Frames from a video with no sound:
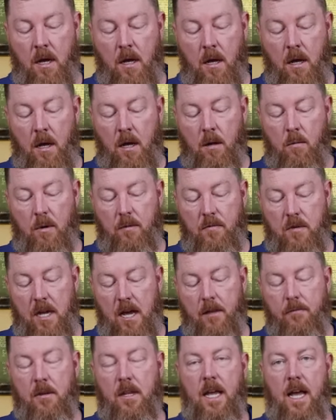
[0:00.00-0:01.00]
we've
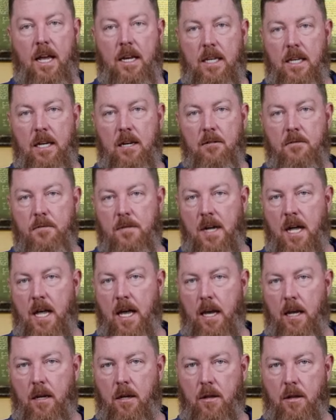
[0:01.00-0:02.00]
definitely identified
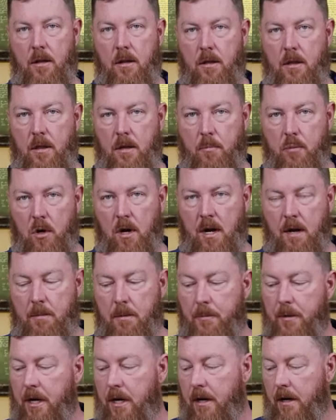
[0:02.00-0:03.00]
the problem
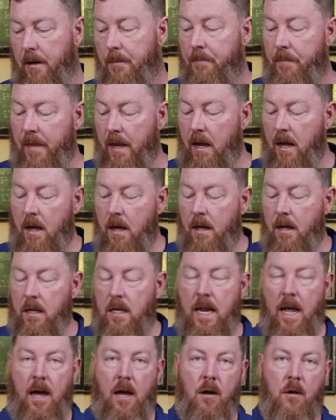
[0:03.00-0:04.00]
here.
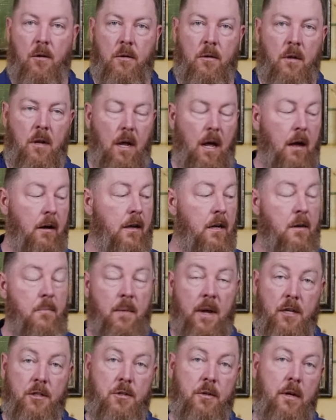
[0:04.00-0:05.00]
Now, I'm going to
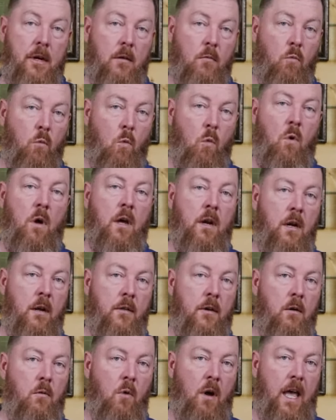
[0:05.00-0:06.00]
measure it one other
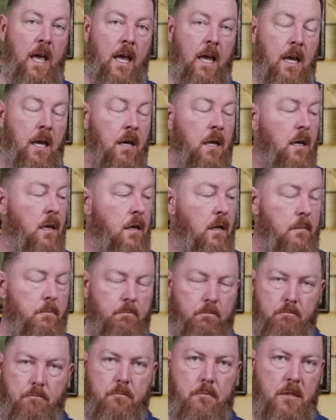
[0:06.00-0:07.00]
way
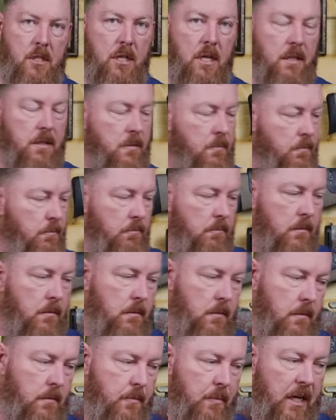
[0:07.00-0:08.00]
just
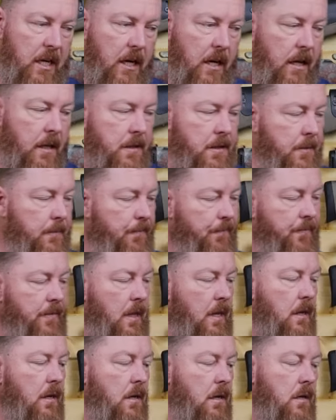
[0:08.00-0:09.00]
because.
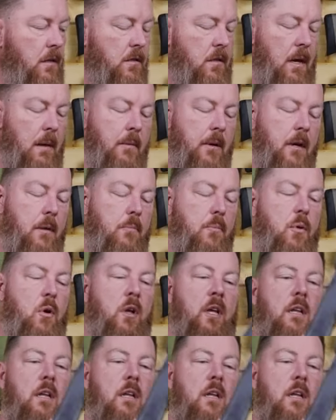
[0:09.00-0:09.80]
So I'm going to put